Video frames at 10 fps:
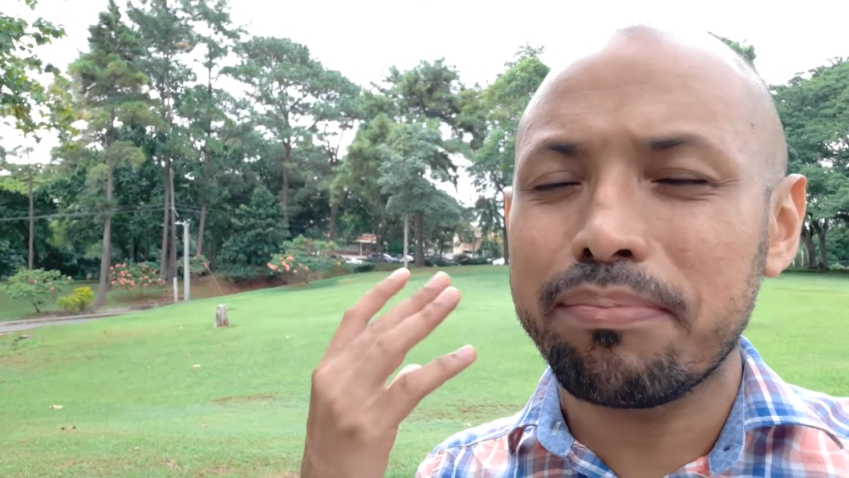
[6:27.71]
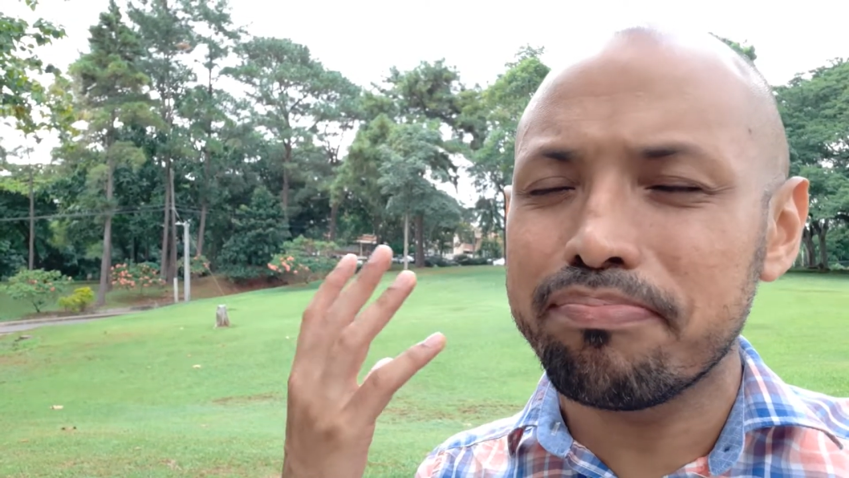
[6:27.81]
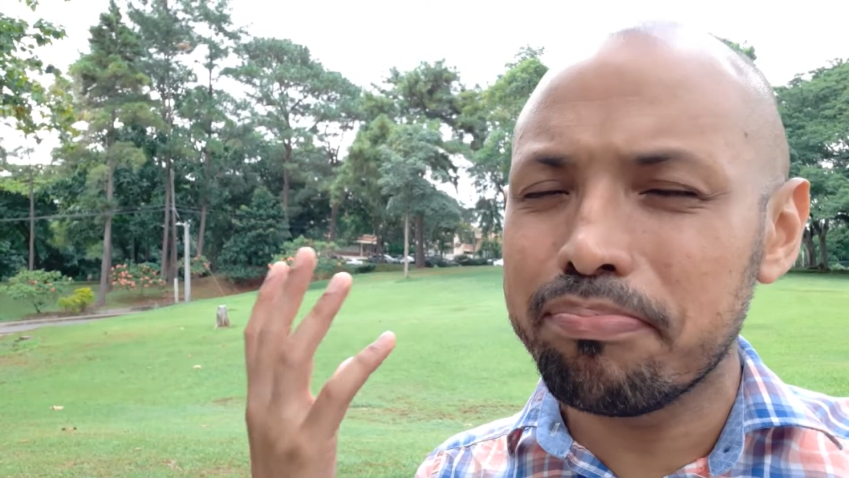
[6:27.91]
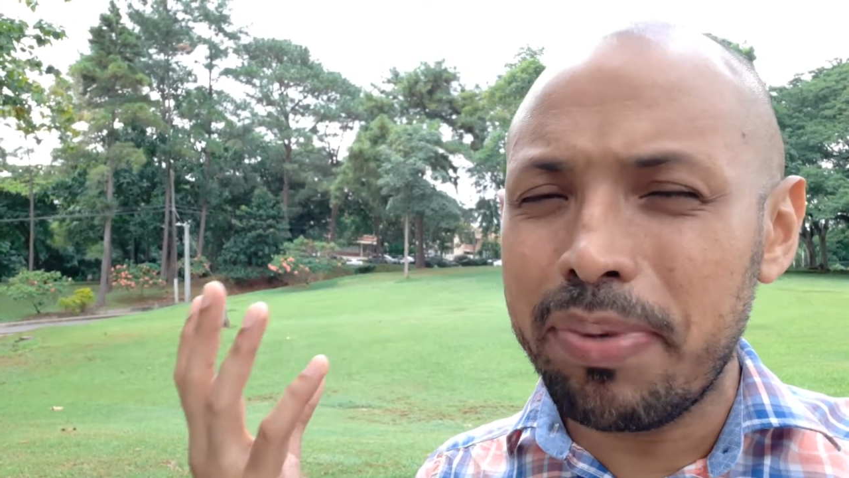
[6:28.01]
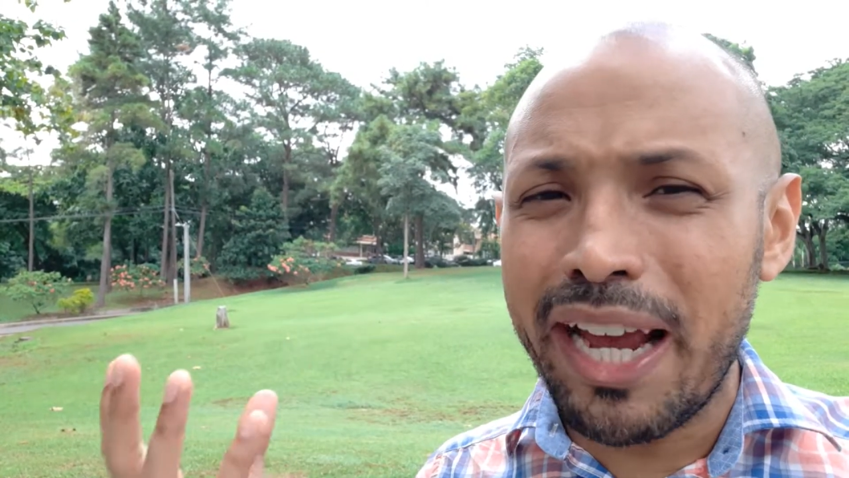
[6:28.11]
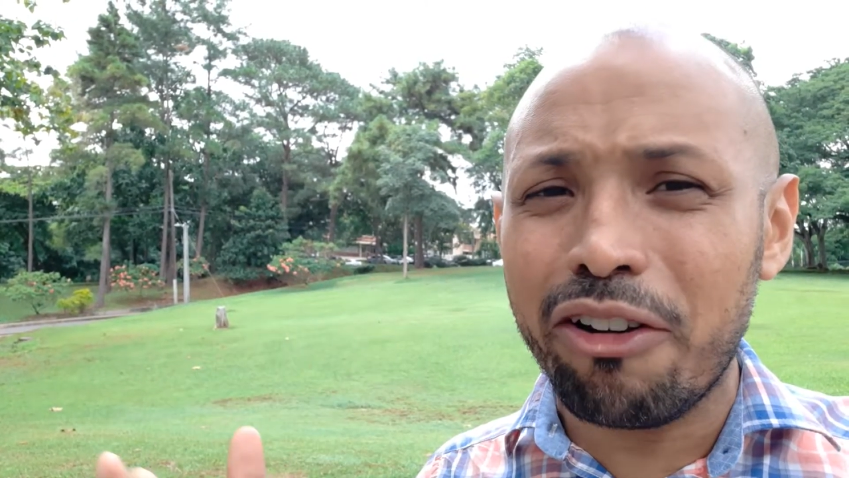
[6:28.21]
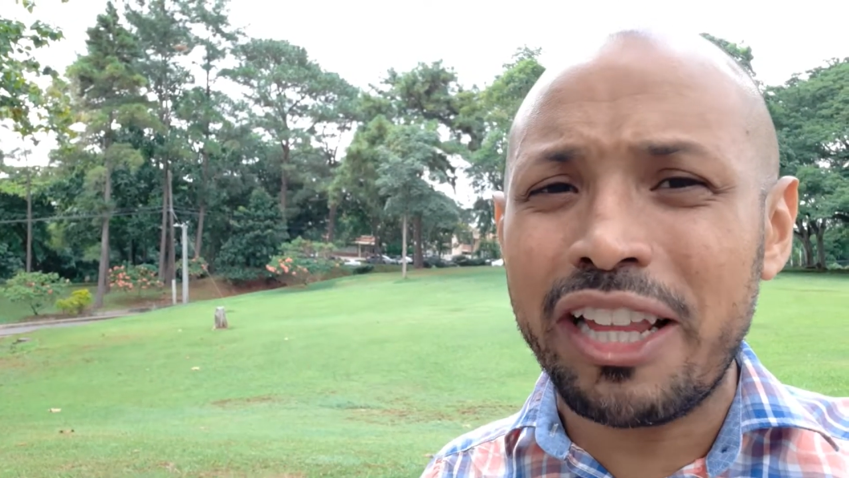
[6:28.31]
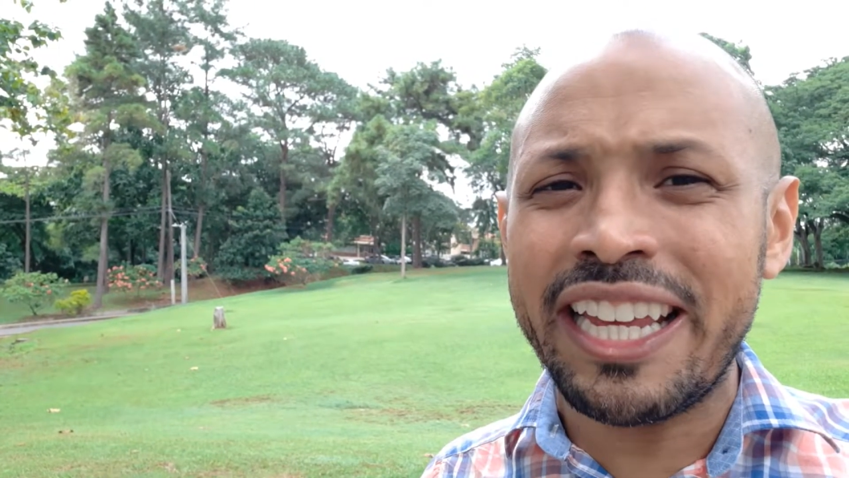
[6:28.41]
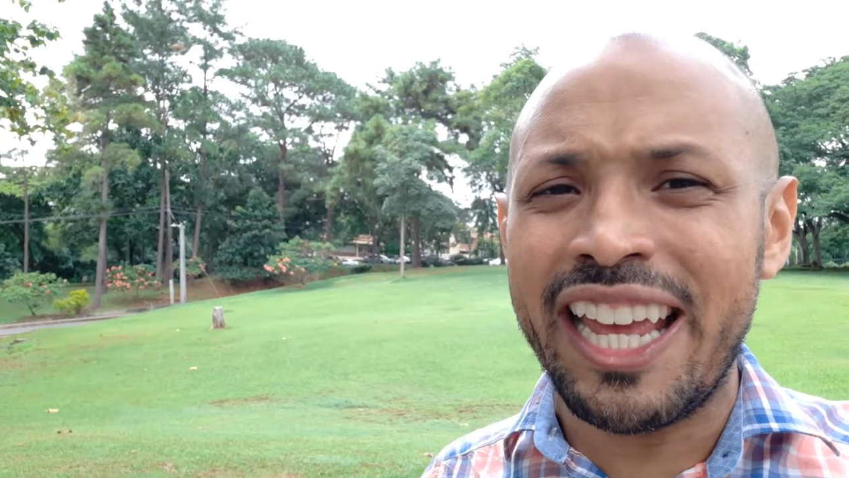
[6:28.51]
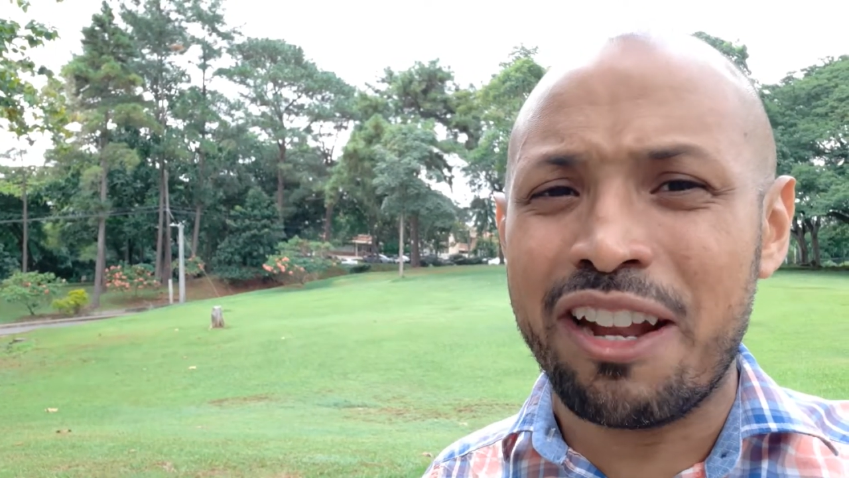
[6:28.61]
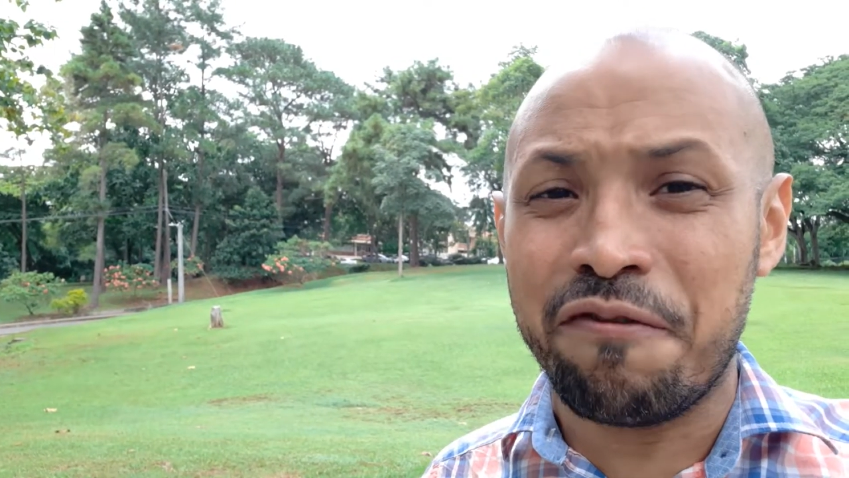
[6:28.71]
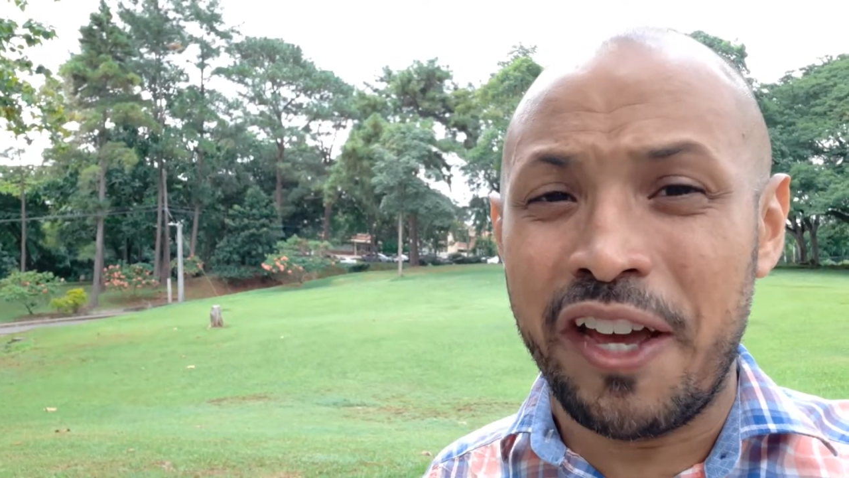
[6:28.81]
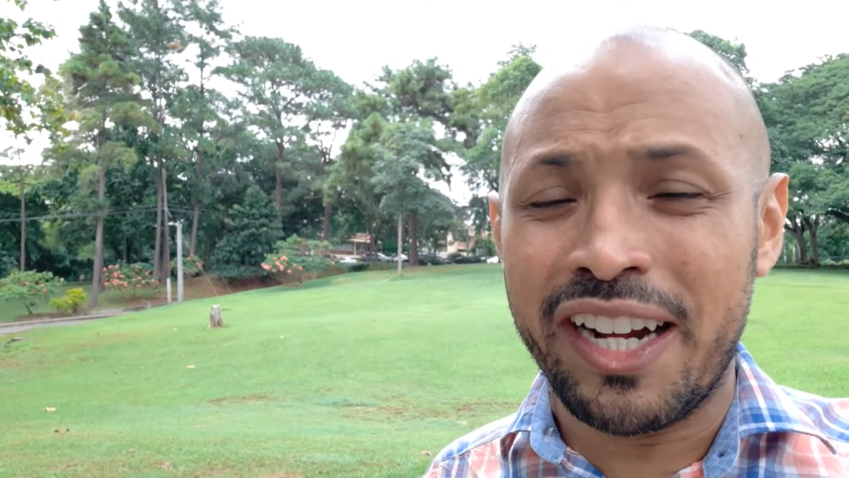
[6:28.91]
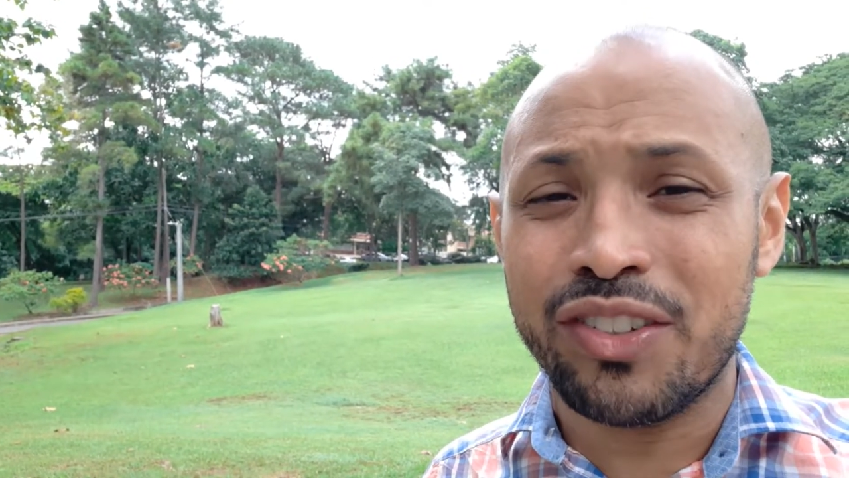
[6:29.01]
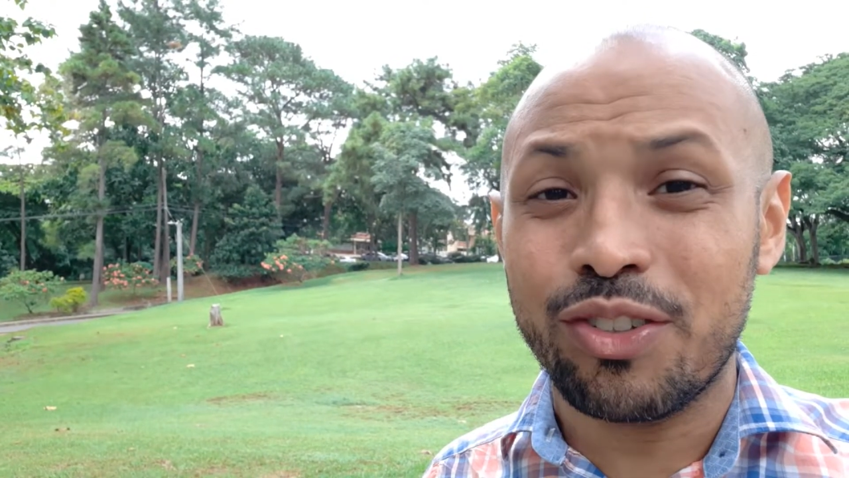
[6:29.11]
barely can
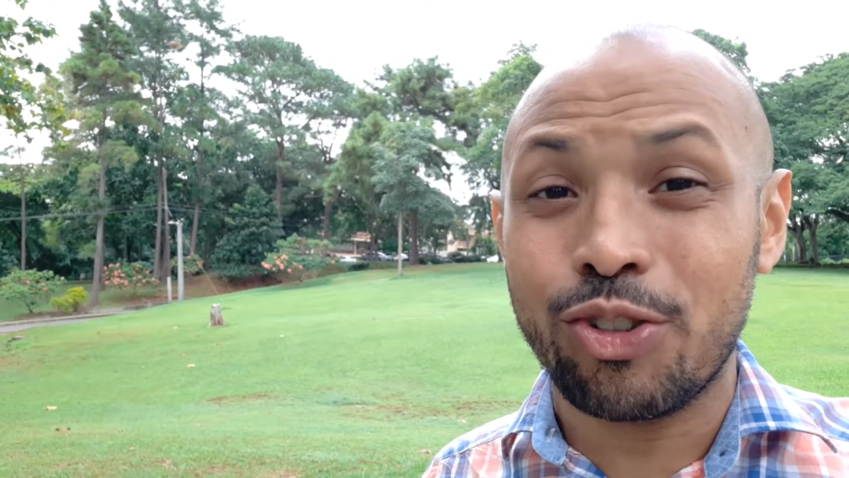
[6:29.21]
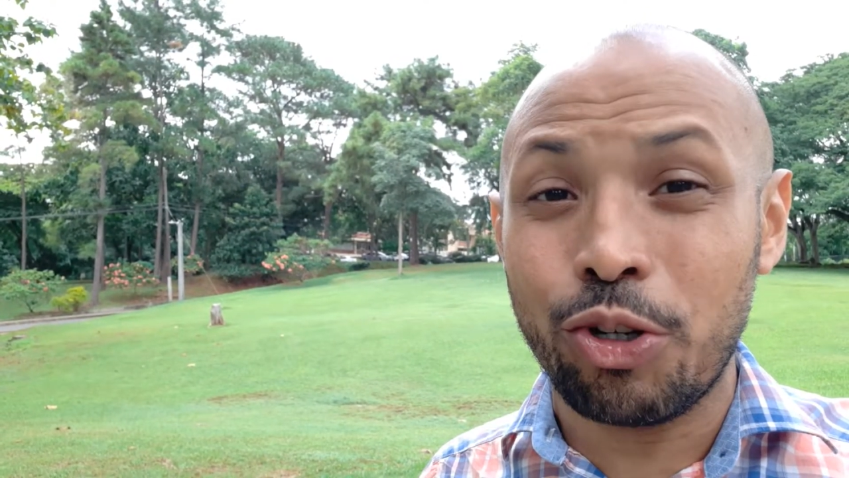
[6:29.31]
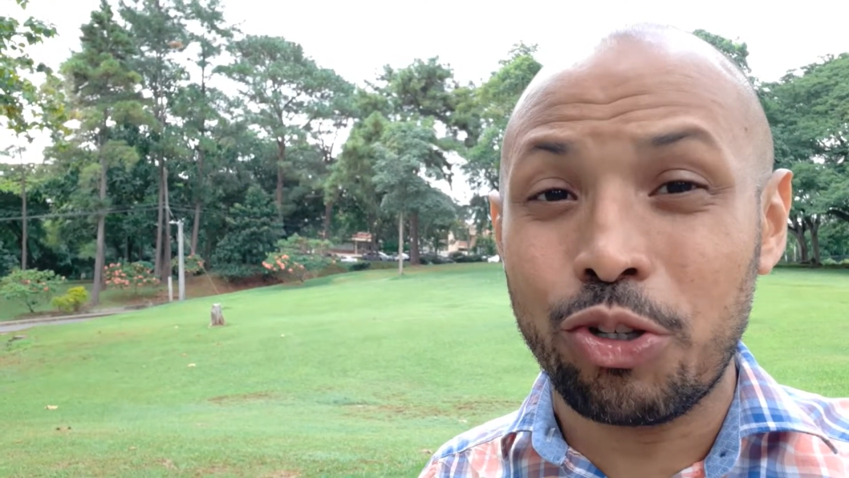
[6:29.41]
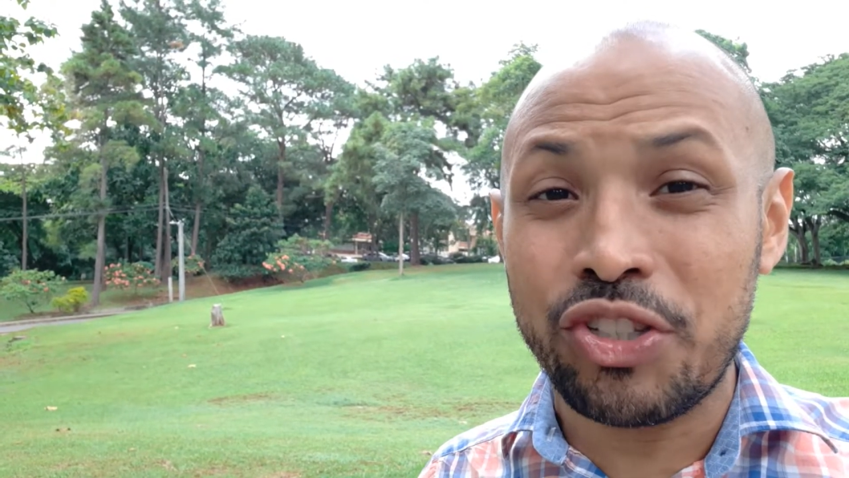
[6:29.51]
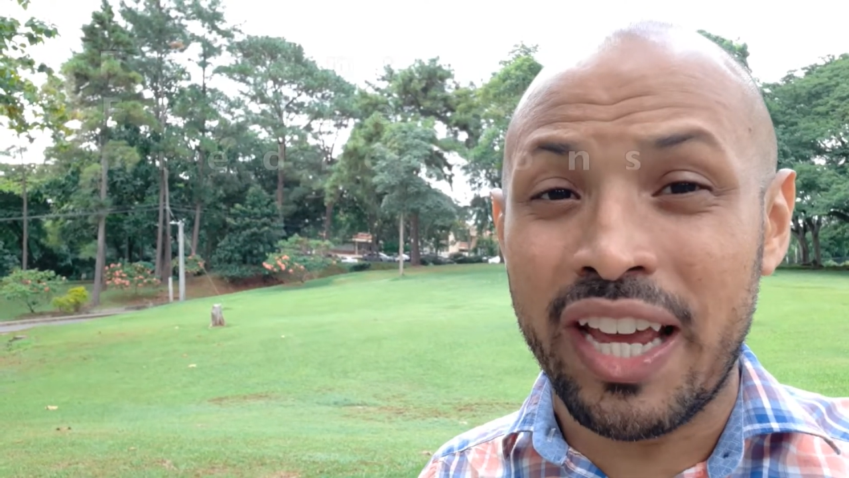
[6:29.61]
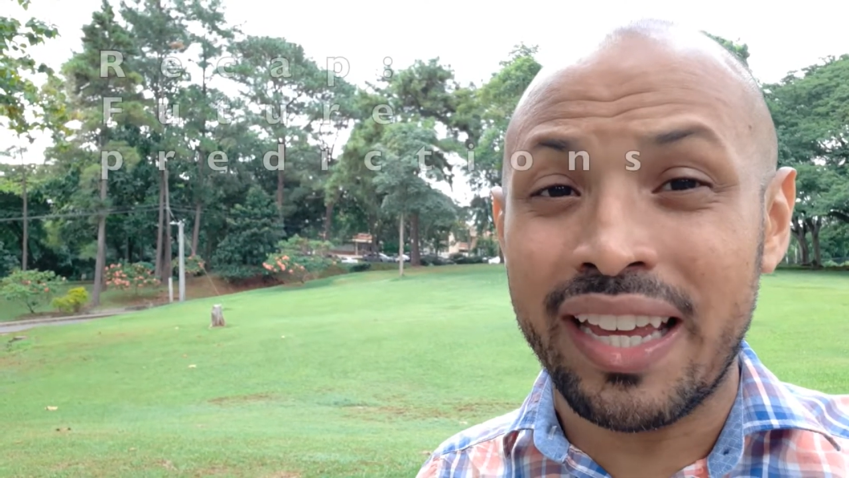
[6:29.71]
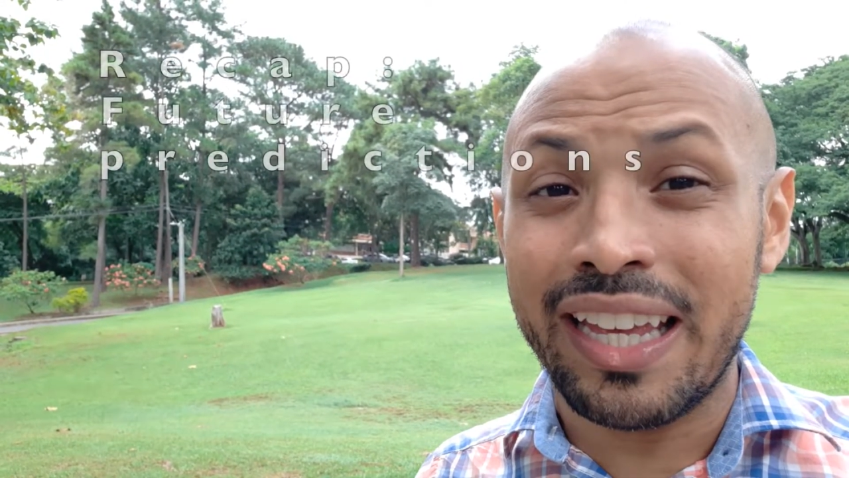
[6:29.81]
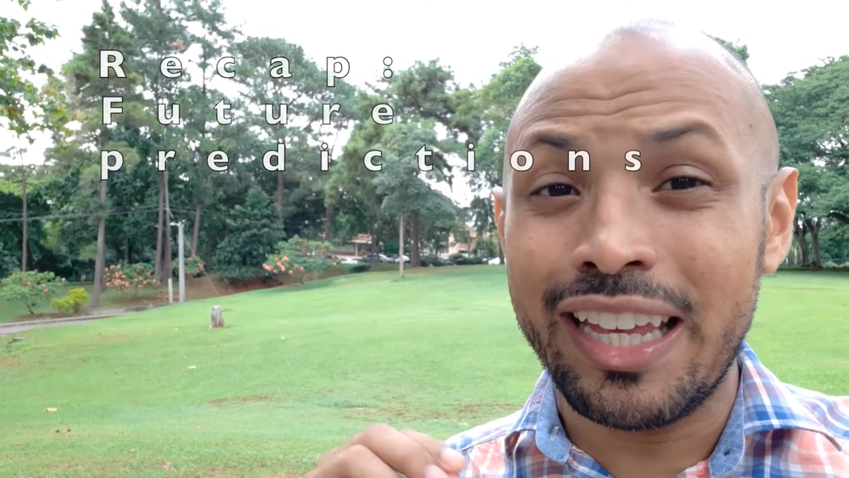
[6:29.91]
affect, so you say,